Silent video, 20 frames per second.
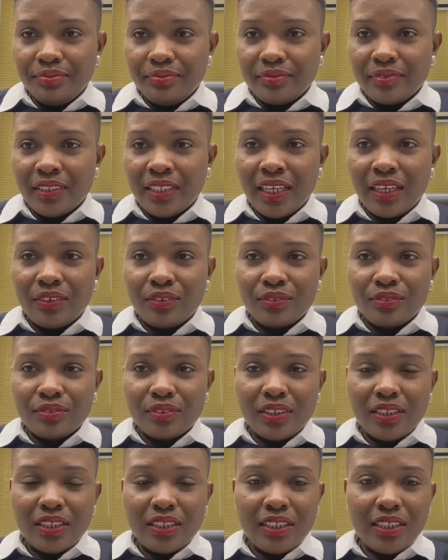Now,
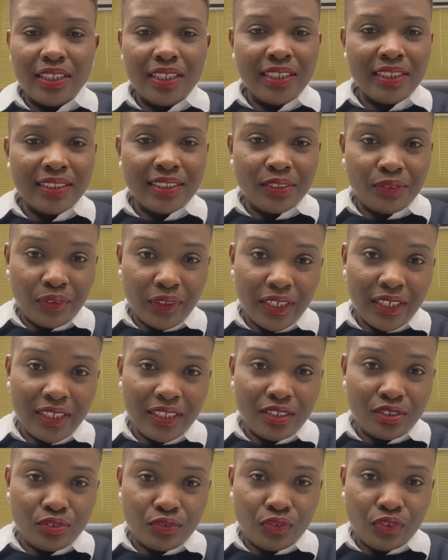it's divided
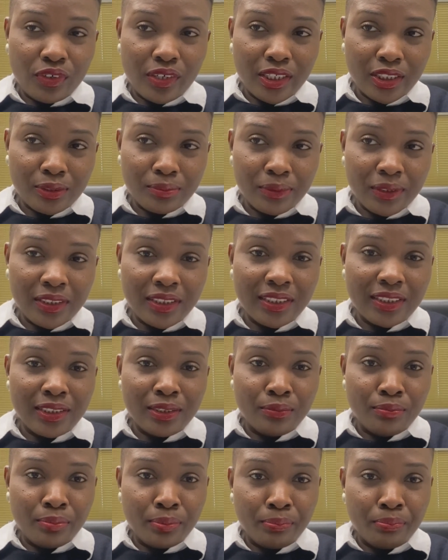into 4 aspects. There's
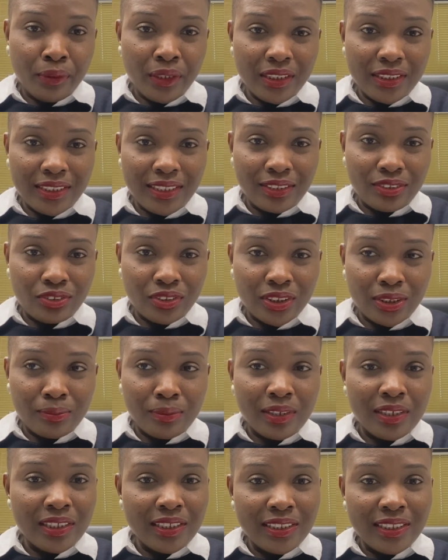a bit that talks
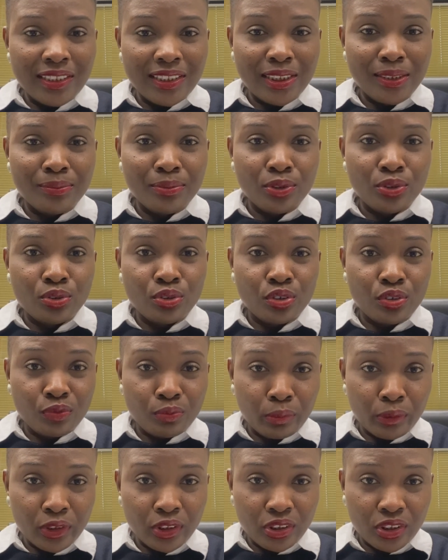about leadership
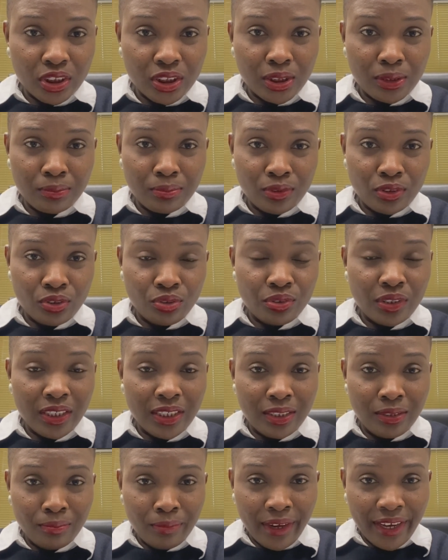sponsorship. Do you
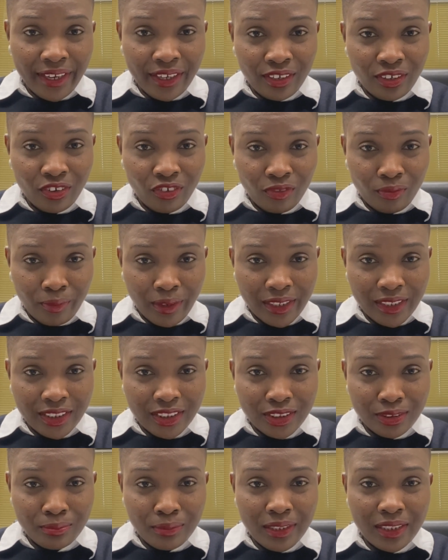get the buy-in of
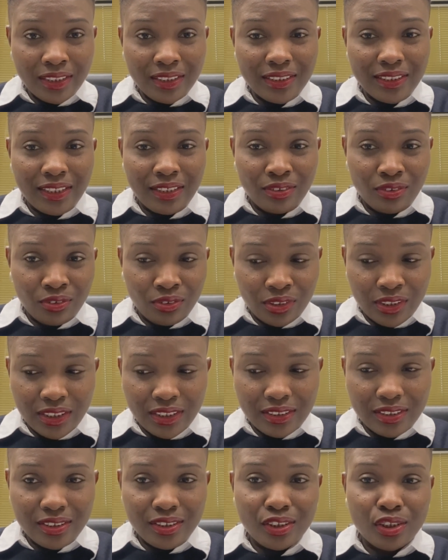management and all
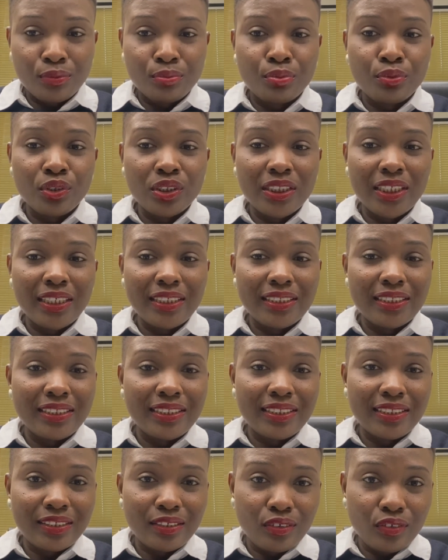that? The project
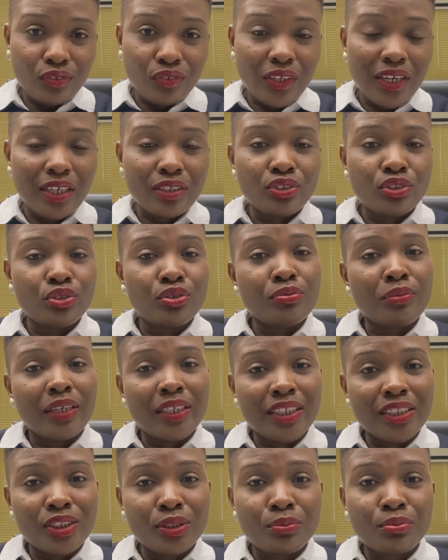itself, how do you
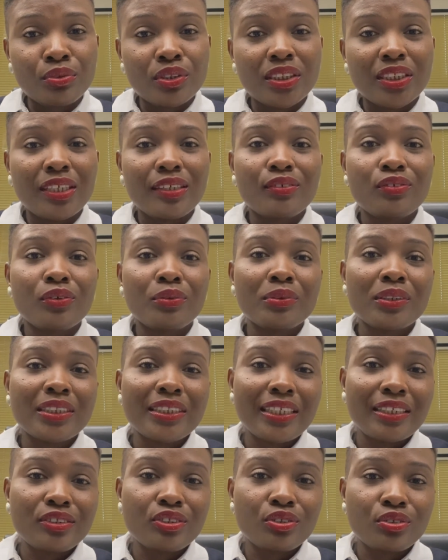manage the project from
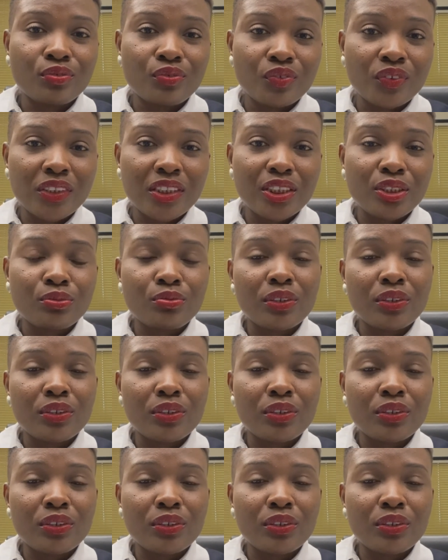start to finish?